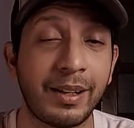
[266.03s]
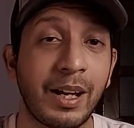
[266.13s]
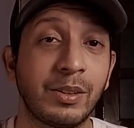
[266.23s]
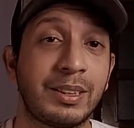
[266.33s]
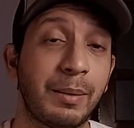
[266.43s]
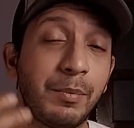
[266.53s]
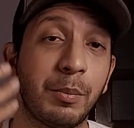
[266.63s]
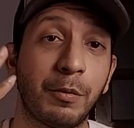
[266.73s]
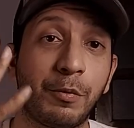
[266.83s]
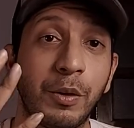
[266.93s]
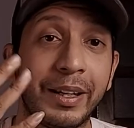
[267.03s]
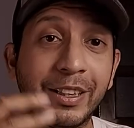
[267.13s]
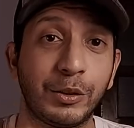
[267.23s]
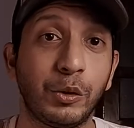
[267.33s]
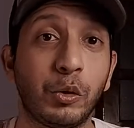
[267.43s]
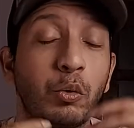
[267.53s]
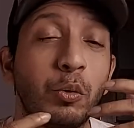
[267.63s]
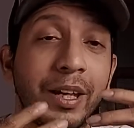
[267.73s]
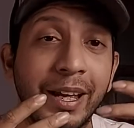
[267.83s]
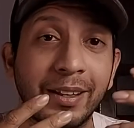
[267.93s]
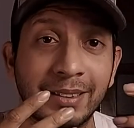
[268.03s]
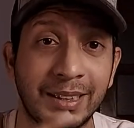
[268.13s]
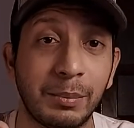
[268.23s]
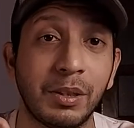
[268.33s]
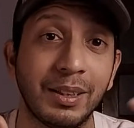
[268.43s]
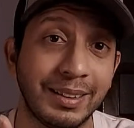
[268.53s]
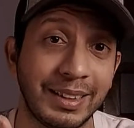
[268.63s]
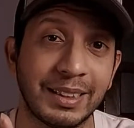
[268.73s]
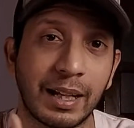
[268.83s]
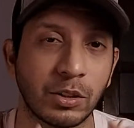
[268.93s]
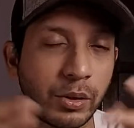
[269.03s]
now step number three is to create similar designs.